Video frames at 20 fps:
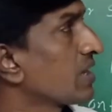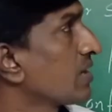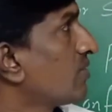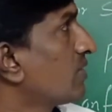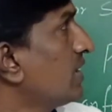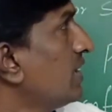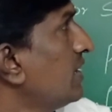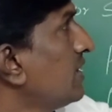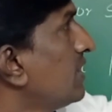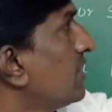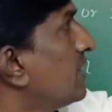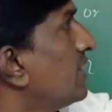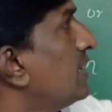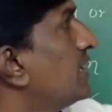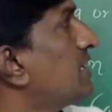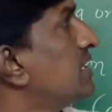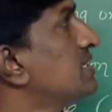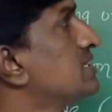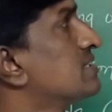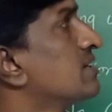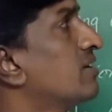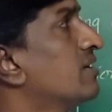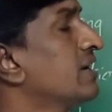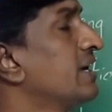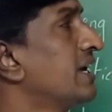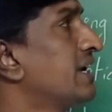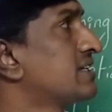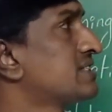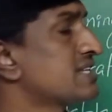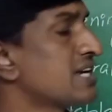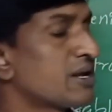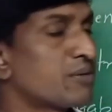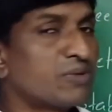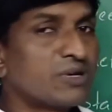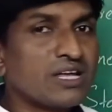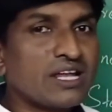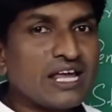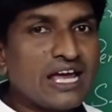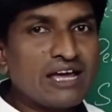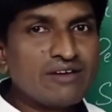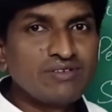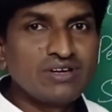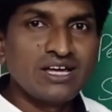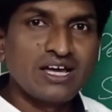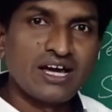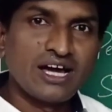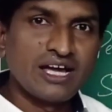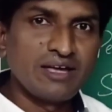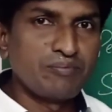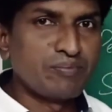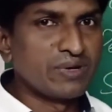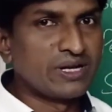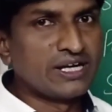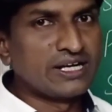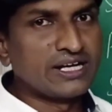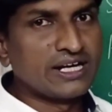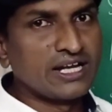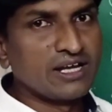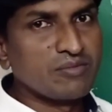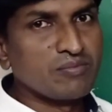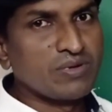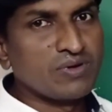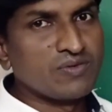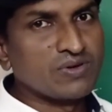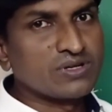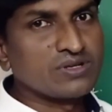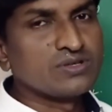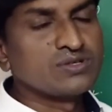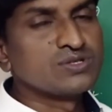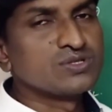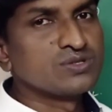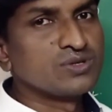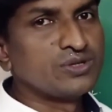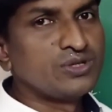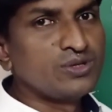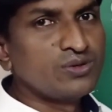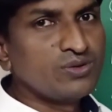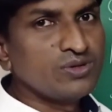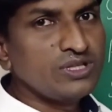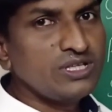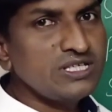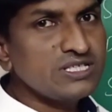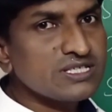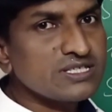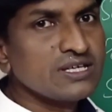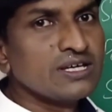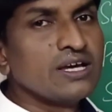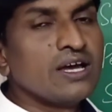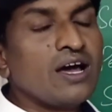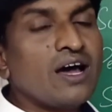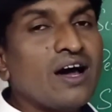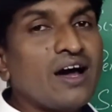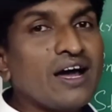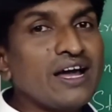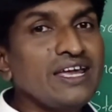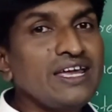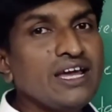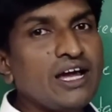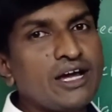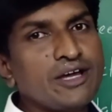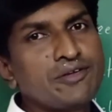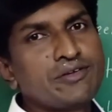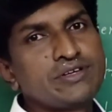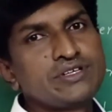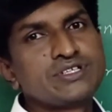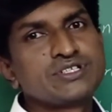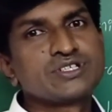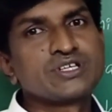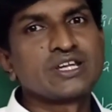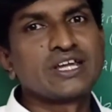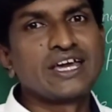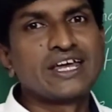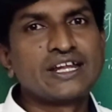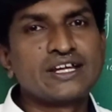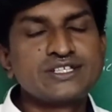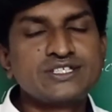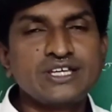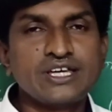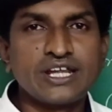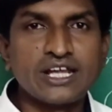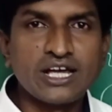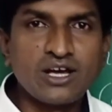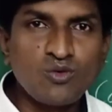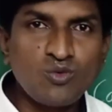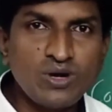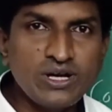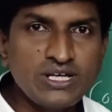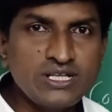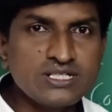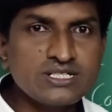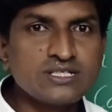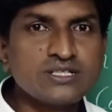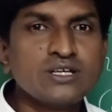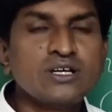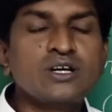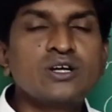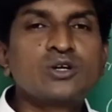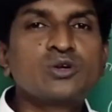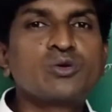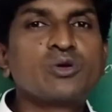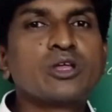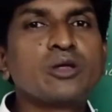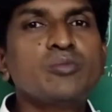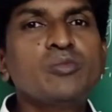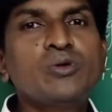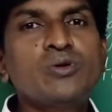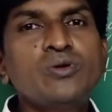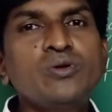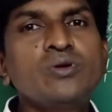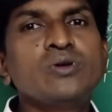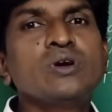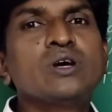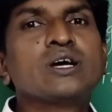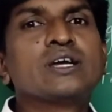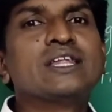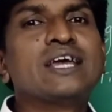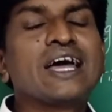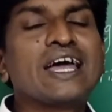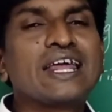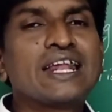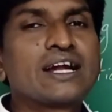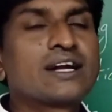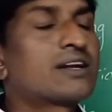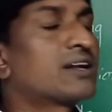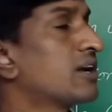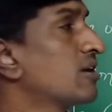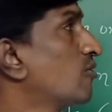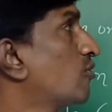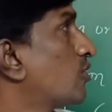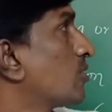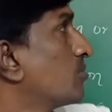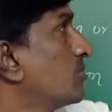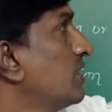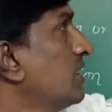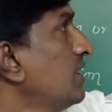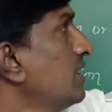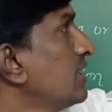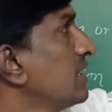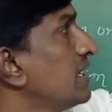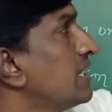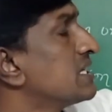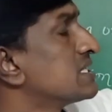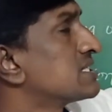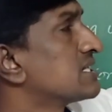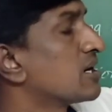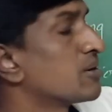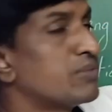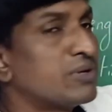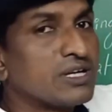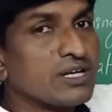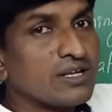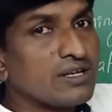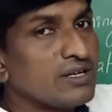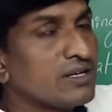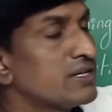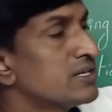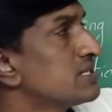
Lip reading: Okay, it is a S orbital having high penetrating power. So due to this, high ionization energy requires to remove the electron from the S orbital.